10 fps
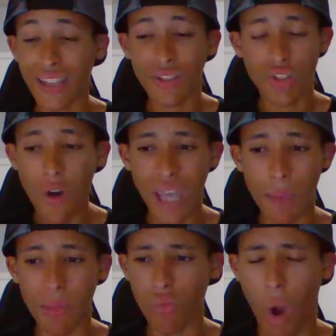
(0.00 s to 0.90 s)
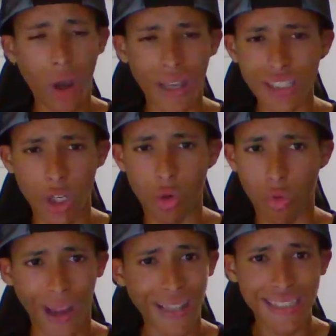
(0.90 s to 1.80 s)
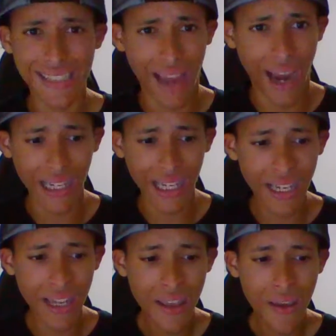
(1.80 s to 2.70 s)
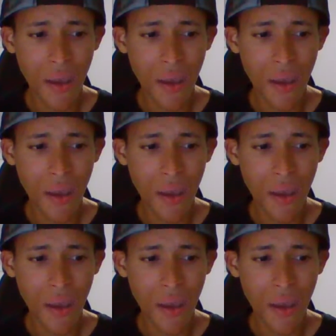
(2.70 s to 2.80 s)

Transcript: don't get me wrong, he's a great signing,